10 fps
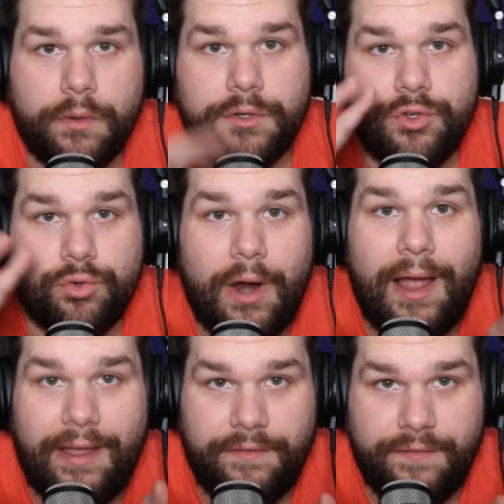
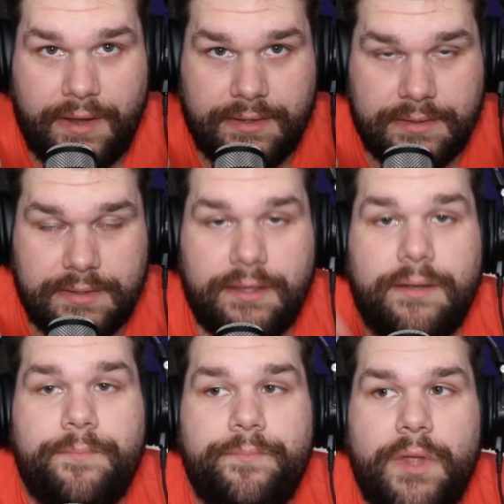dry
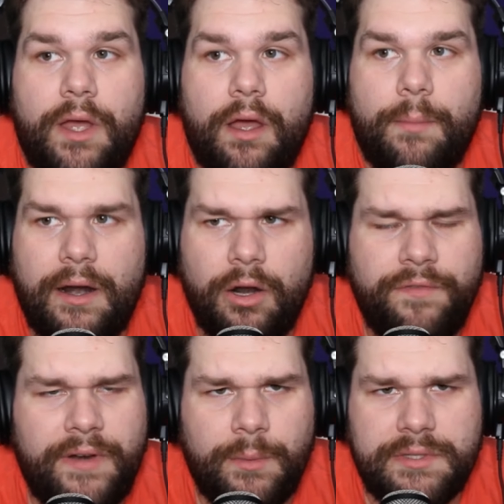fantasy. Um, I don't know
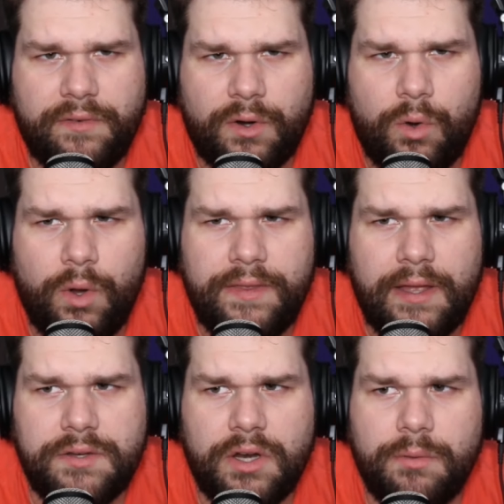if anyone's ever coined that term